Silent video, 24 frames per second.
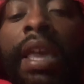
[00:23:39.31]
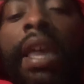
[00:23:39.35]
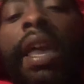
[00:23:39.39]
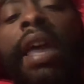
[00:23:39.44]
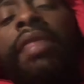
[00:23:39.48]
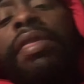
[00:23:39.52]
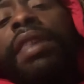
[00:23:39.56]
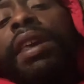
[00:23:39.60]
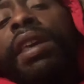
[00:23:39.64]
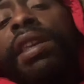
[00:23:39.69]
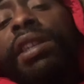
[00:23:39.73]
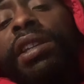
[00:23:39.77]

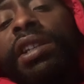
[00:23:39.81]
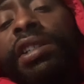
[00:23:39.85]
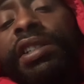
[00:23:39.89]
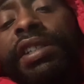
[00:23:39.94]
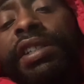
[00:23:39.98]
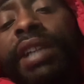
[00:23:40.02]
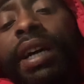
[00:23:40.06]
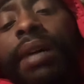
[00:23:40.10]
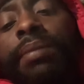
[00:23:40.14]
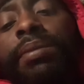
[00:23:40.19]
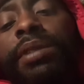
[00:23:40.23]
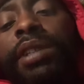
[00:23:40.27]
And then your
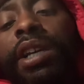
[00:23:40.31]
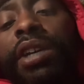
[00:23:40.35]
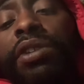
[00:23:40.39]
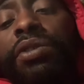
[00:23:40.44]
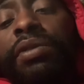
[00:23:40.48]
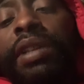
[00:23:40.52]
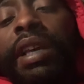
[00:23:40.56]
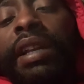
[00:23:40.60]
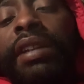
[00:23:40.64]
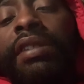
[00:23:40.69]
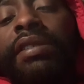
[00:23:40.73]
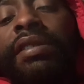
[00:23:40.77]
job tell
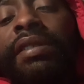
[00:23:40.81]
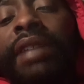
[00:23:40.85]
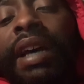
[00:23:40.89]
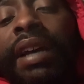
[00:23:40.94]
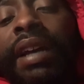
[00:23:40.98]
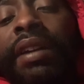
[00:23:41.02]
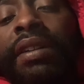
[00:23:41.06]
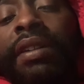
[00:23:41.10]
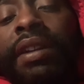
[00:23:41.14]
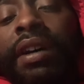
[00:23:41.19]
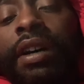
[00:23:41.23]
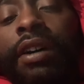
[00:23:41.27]
you that it's
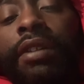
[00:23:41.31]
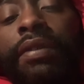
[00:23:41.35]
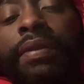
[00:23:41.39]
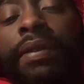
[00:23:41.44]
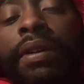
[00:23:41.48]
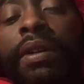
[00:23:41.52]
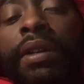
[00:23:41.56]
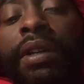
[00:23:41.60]
not enough.